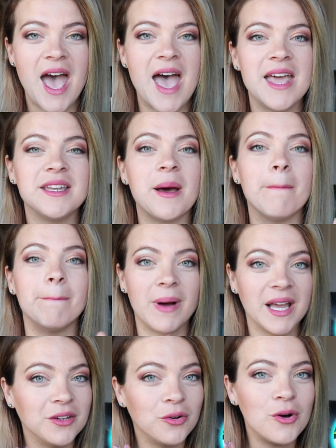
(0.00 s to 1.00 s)
And
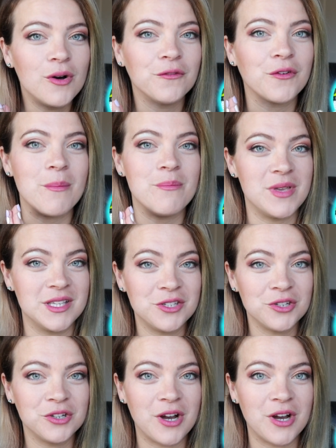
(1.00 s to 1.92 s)
Michael from Mr.